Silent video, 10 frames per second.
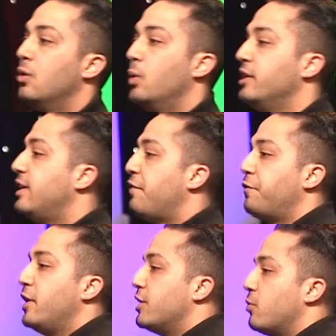we're
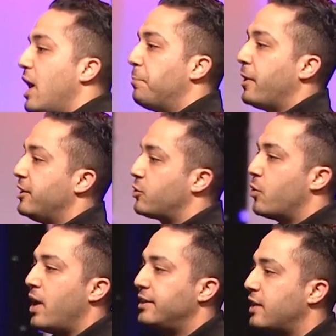definitely the right place at
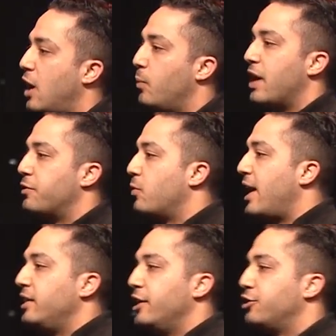the right time. We have the
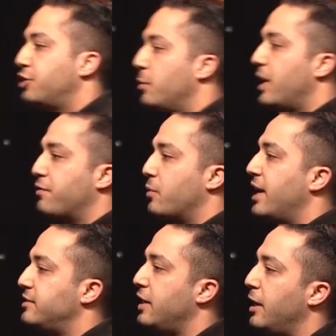right leadership, we have the
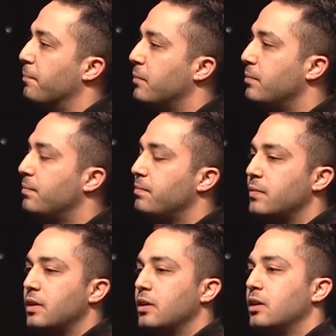right team,
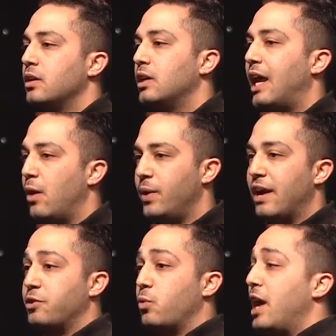and we
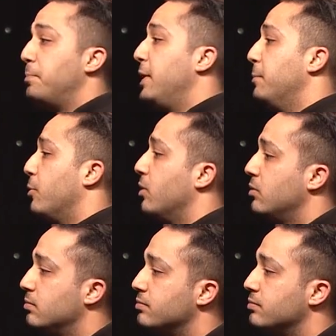have the right people.